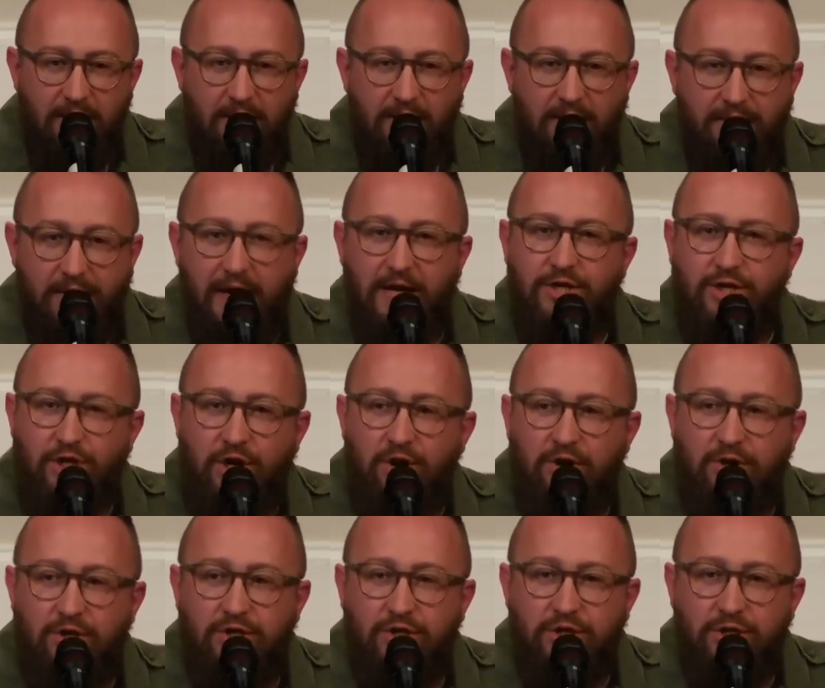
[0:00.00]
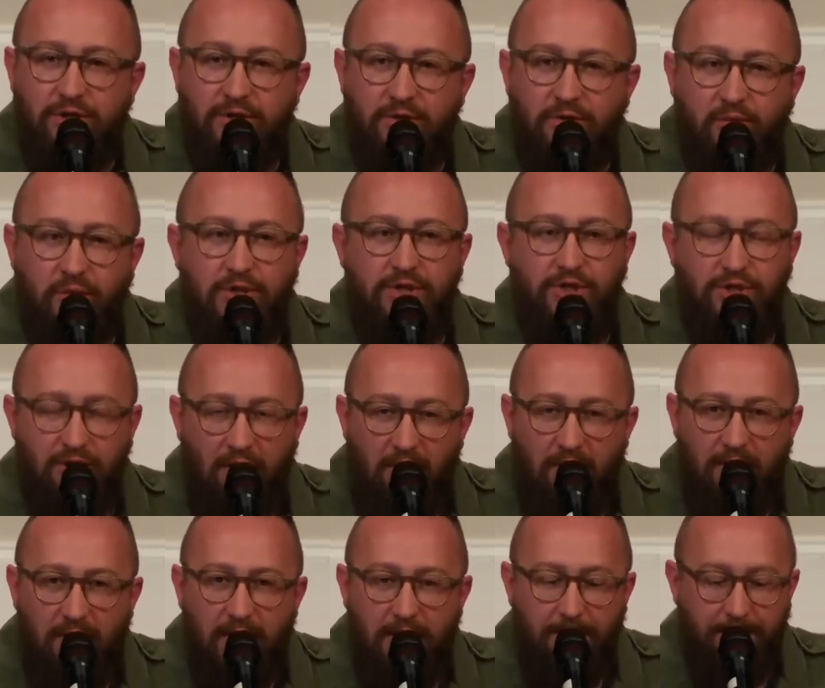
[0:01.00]
That church was
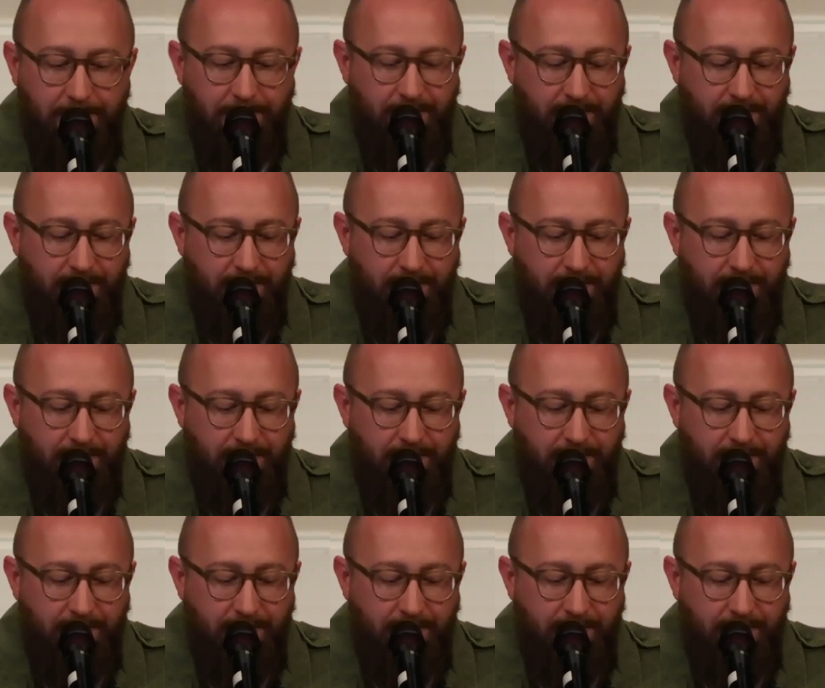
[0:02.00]
started